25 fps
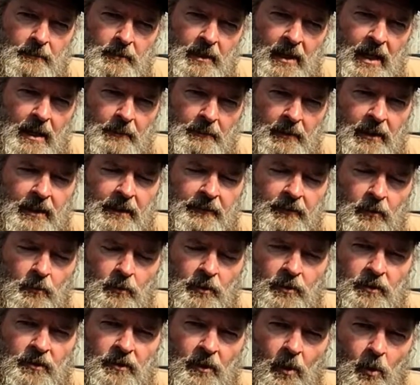but I believe it
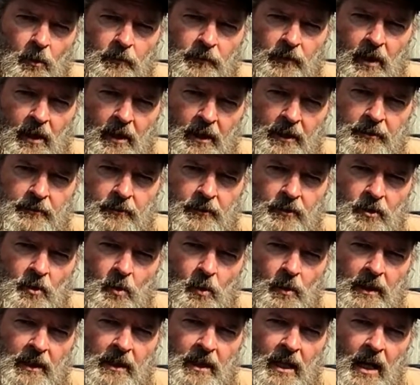was over
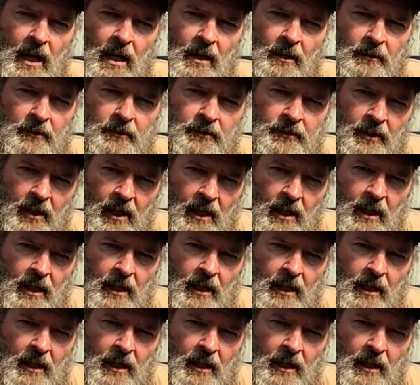$120,